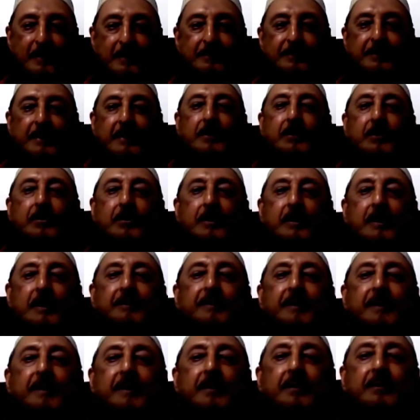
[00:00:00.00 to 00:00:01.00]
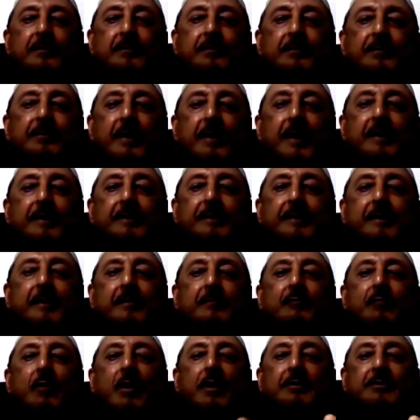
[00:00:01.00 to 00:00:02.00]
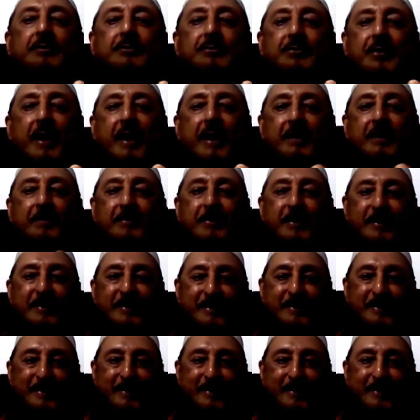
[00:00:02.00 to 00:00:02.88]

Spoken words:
then you are living in a society of one tribe.